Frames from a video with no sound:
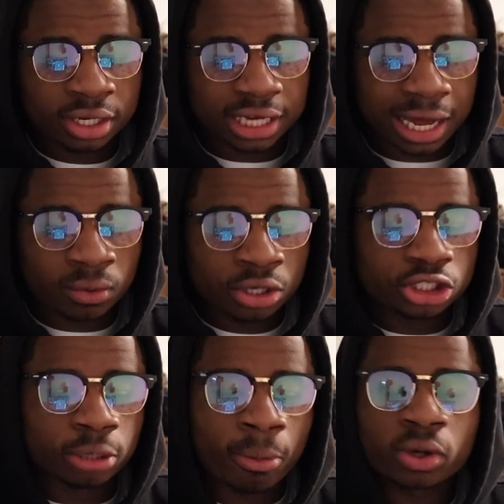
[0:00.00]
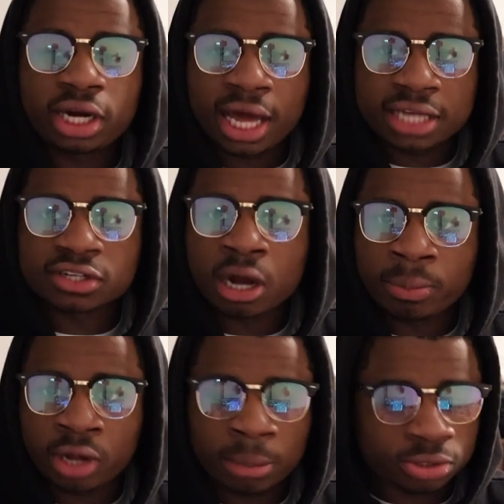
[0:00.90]
Now, your opponent has a
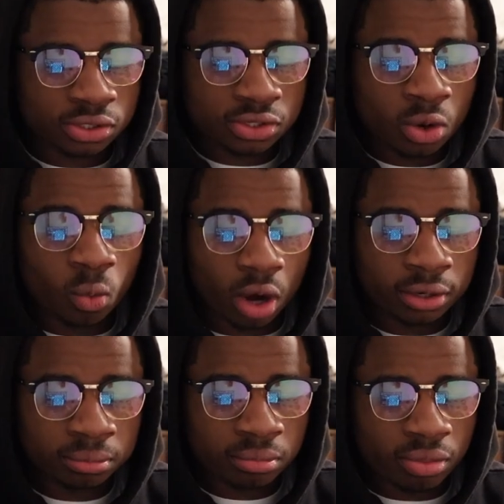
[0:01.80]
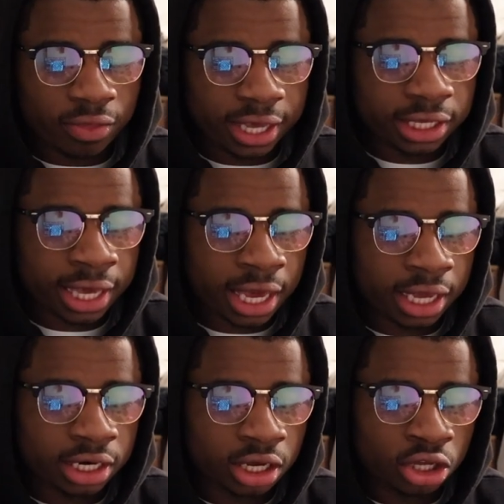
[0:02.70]
couple options. One, they
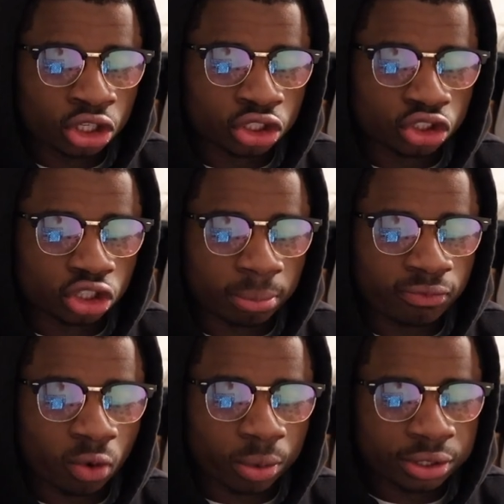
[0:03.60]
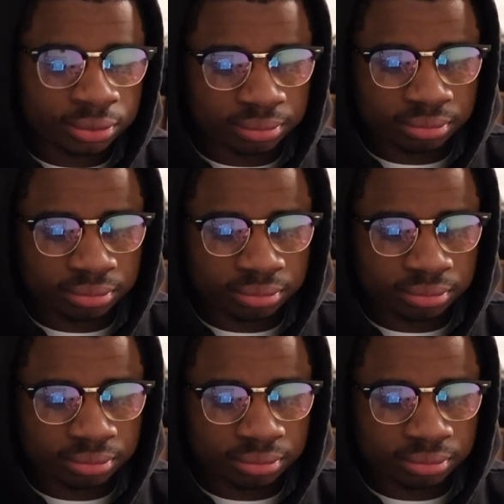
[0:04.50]
can jump forward.